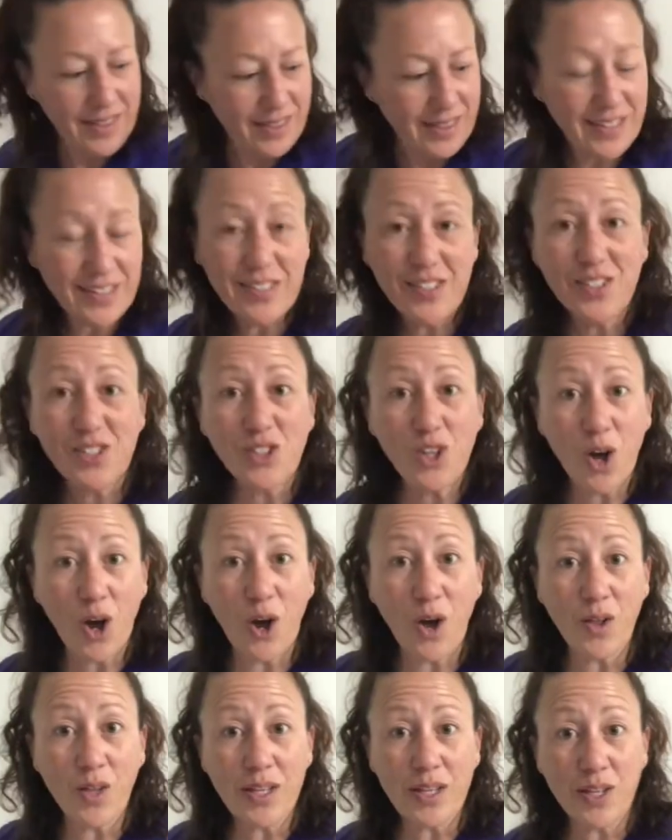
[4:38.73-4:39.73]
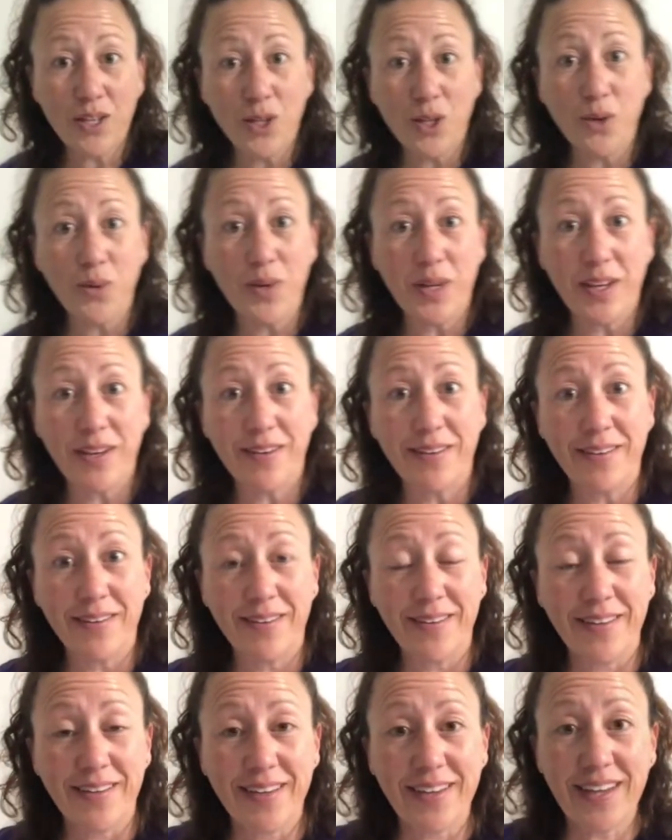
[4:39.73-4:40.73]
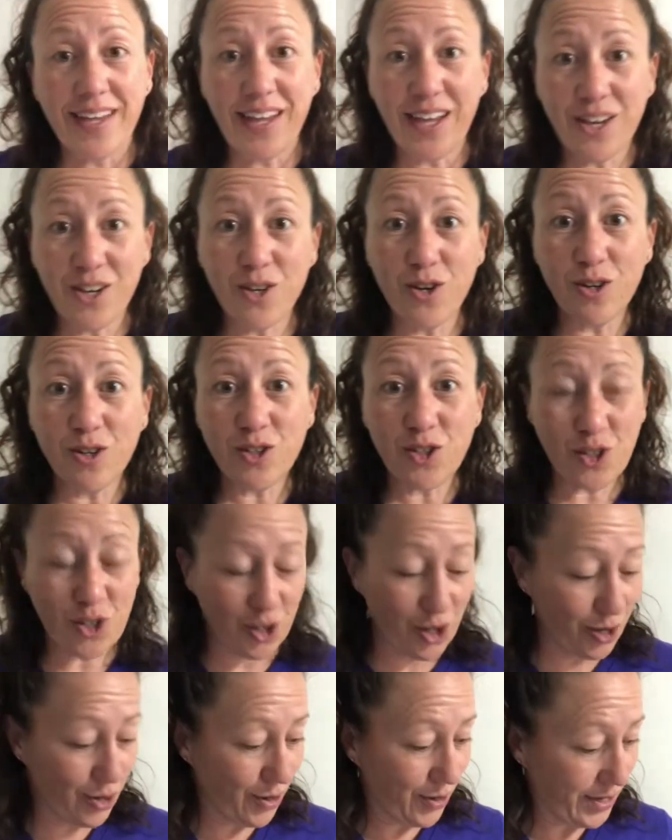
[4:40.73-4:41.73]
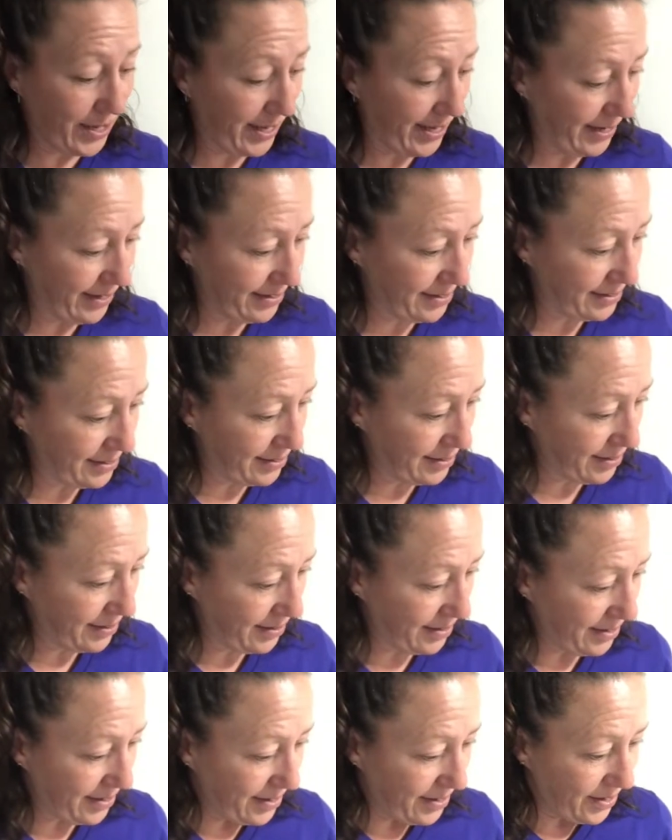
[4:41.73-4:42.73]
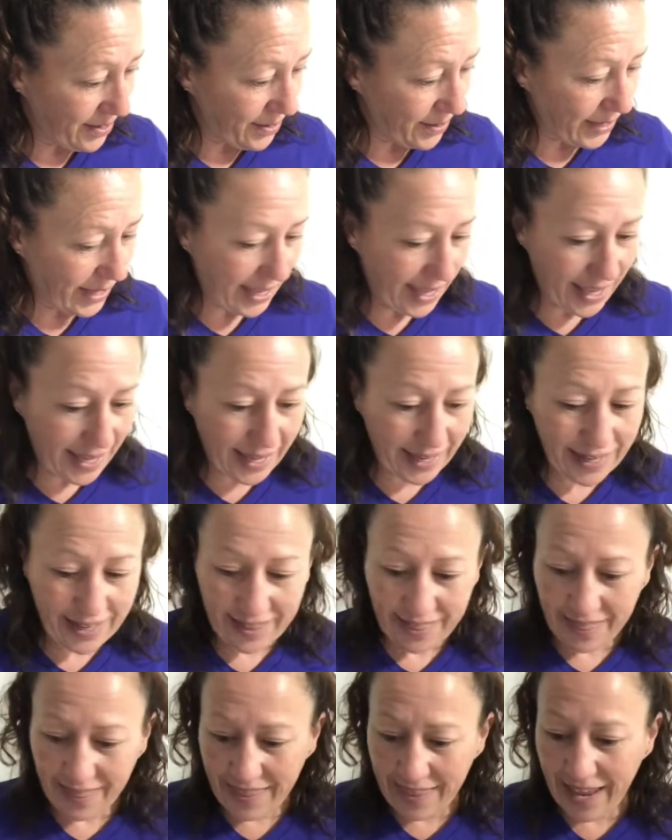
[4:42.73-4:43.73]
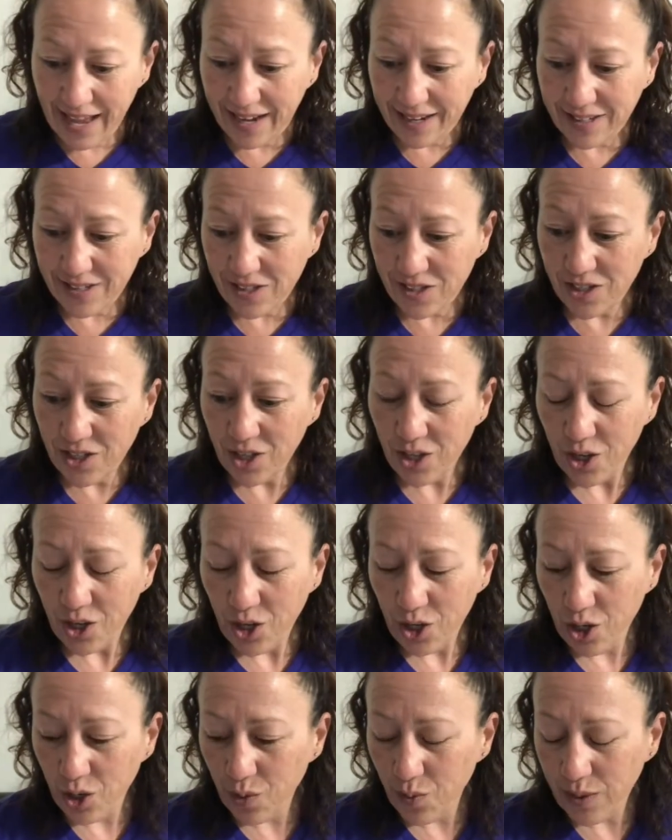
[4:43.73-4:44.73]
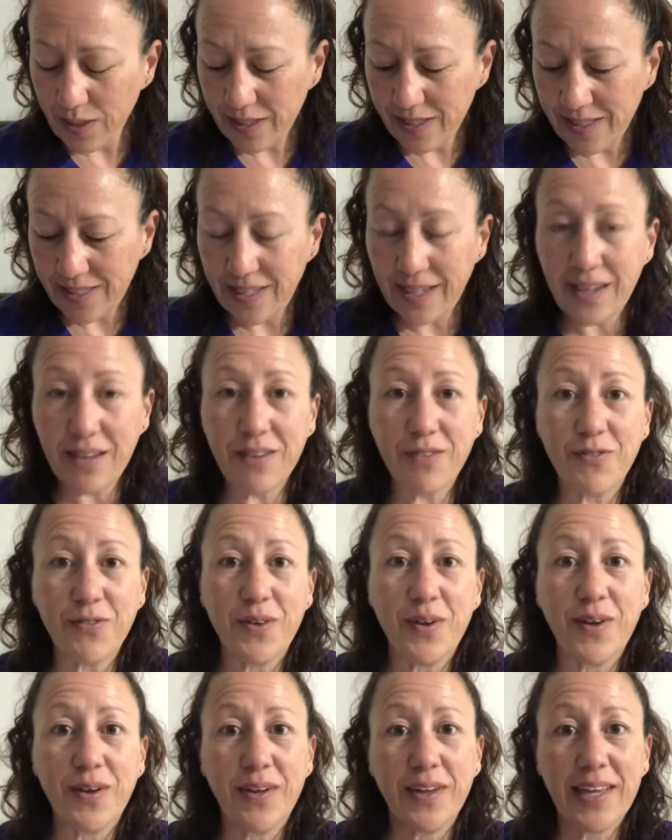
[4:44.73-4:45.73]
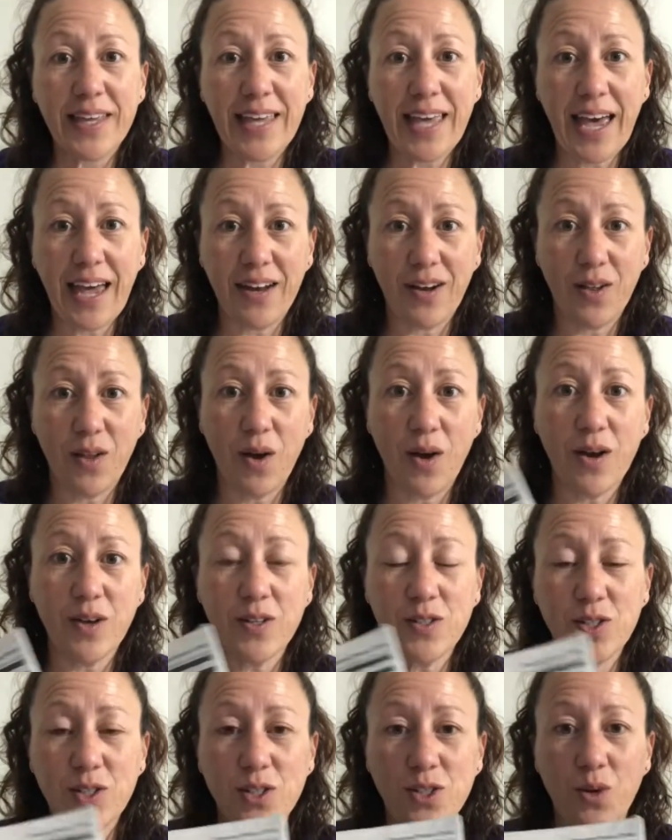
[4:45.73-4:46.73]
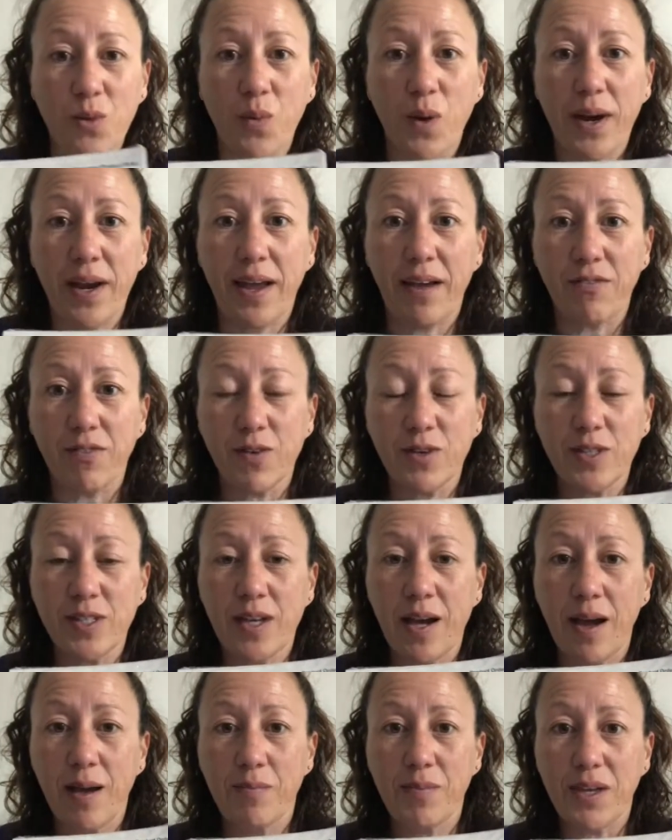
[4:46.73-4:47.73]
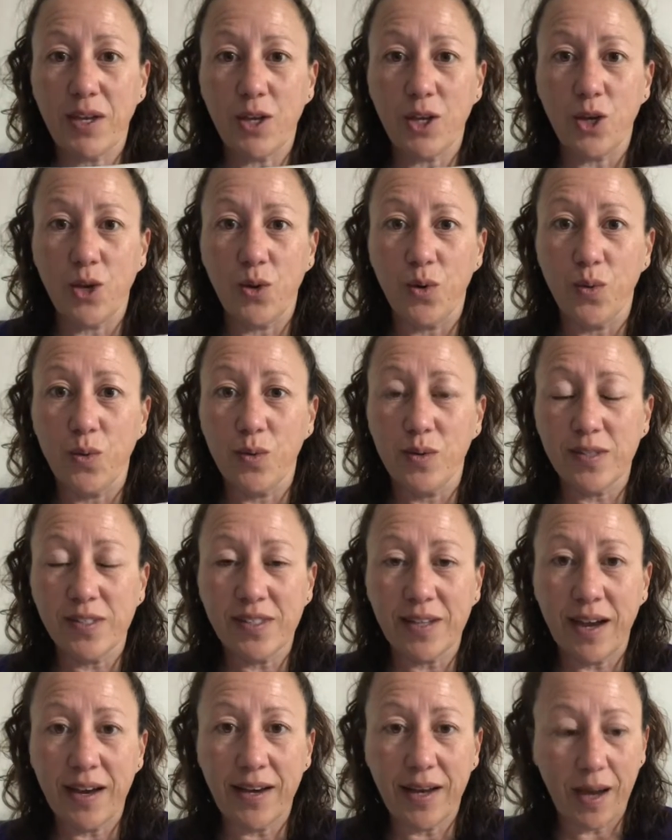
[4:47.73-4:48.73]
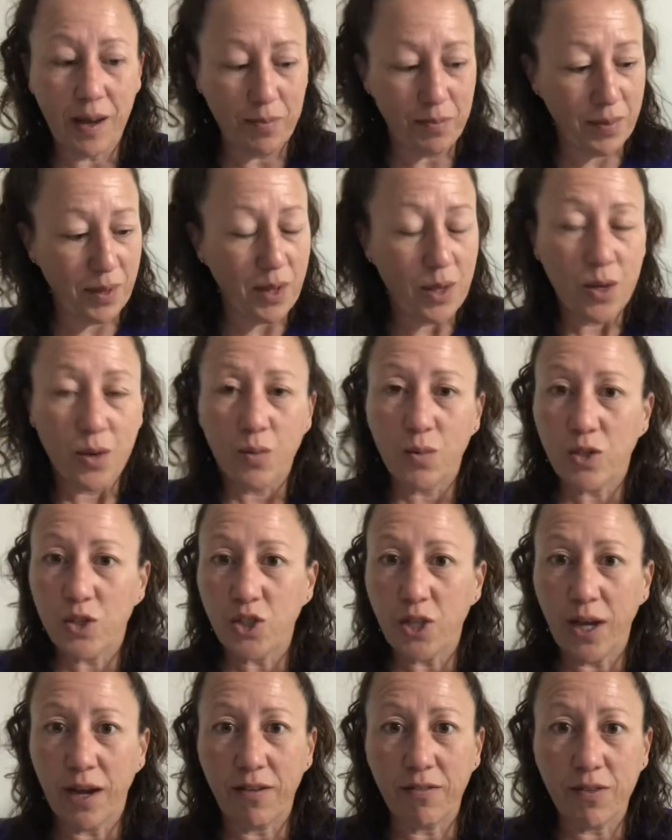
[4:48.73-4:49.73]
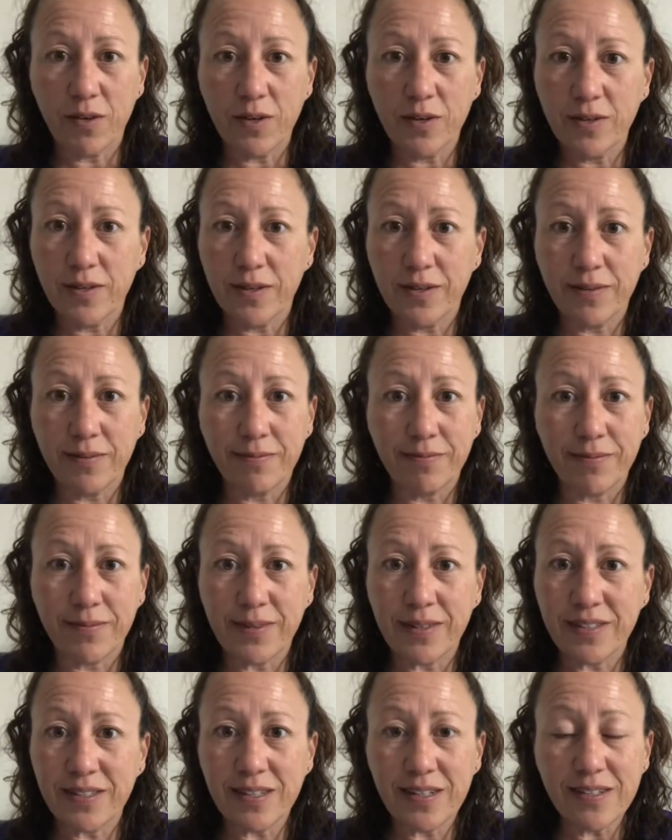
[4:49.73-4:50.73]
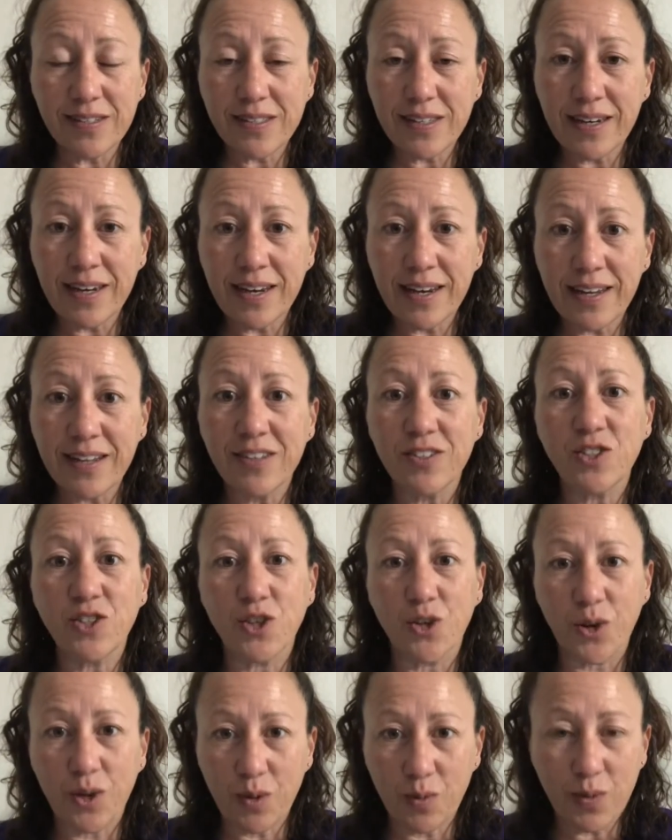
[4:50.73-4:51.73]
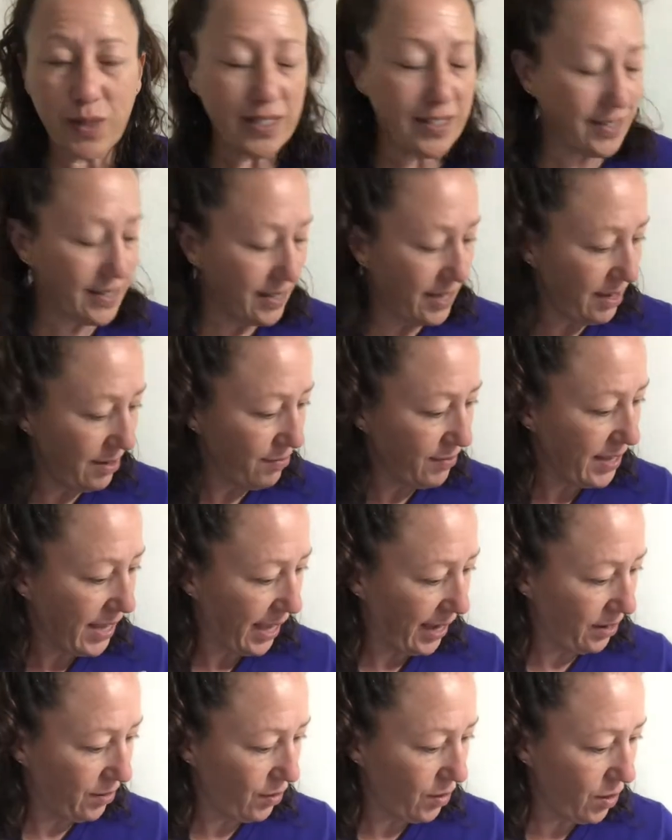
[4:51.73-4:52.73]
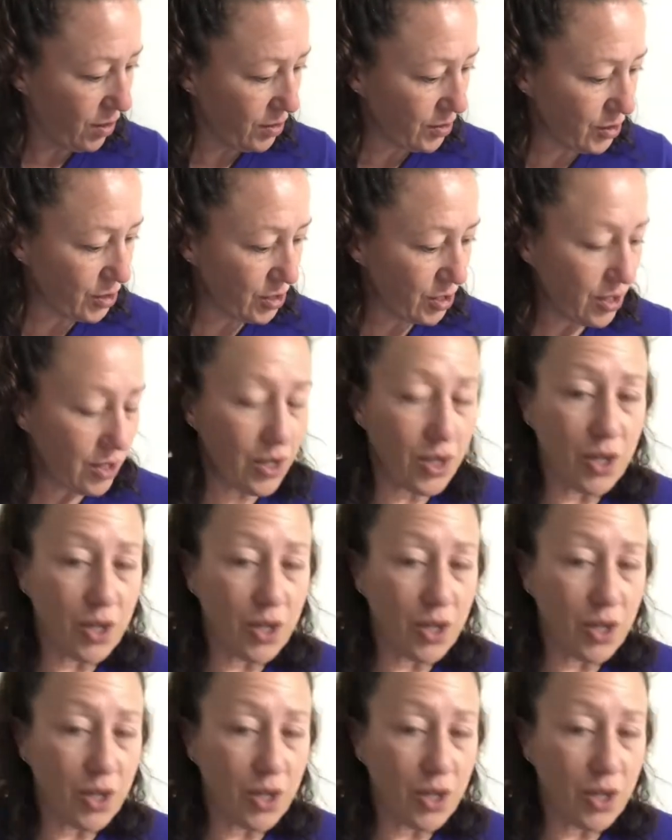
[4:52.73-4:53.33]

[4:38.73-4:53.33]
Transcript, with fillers: This is all included in your starter kit. Okay, Next, you receive catalogs. So whatever time that you sign up, whichever season it is, you're gonna receive catalogs.